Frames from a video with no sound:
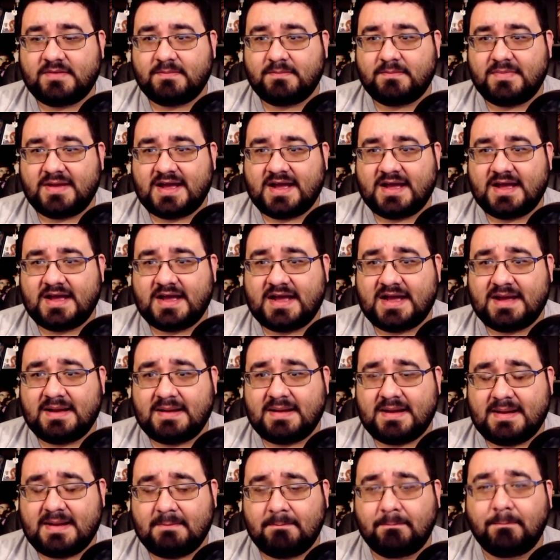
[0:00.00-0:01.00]

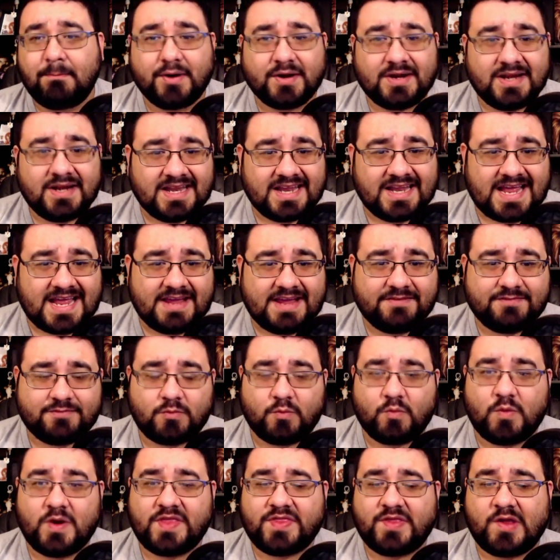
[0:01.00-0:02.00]
a bullied life
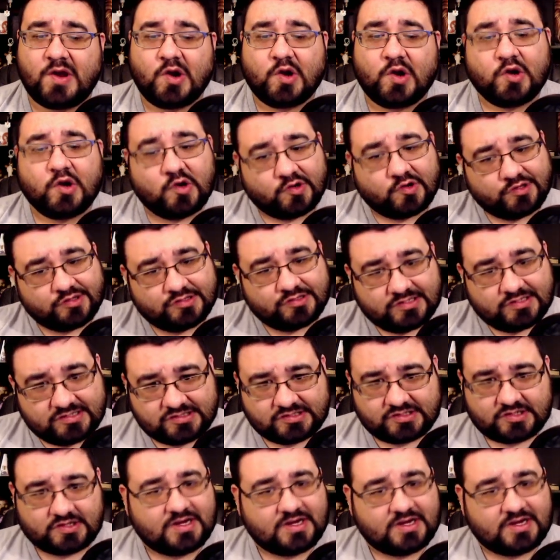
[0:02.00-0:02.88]
with her sister.